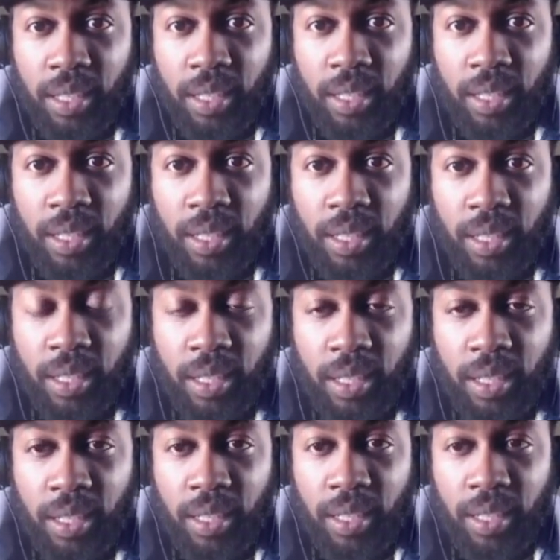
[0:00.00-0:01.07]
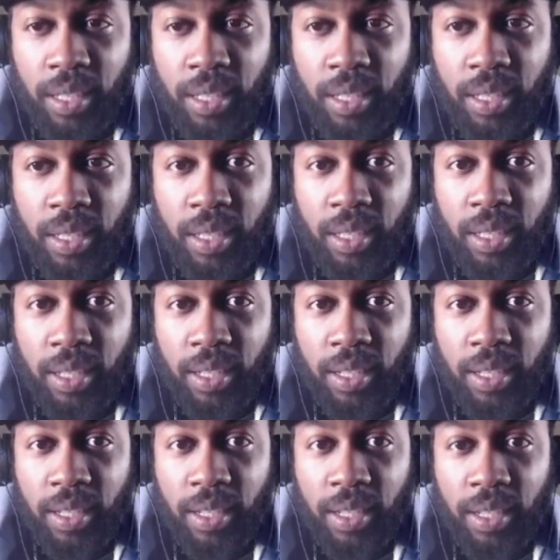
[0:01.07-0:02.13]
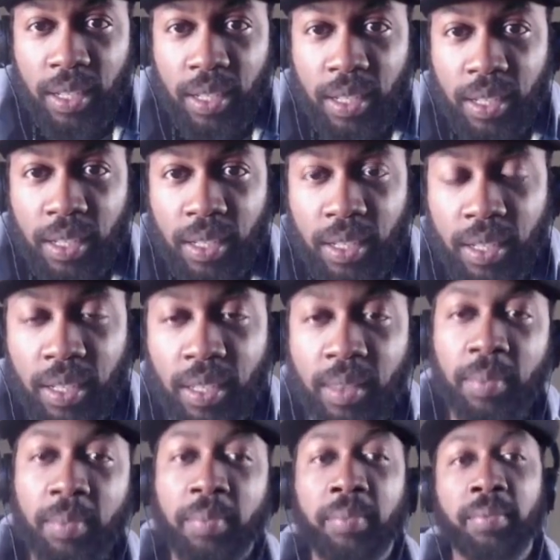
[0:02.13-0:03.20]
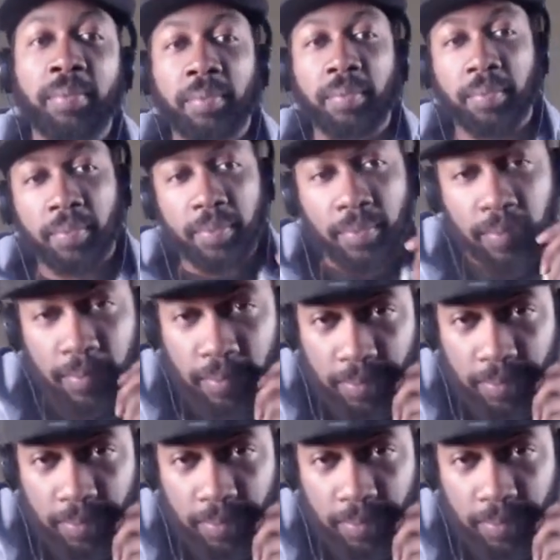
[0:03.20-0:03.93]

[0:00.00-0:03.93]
(not speaking)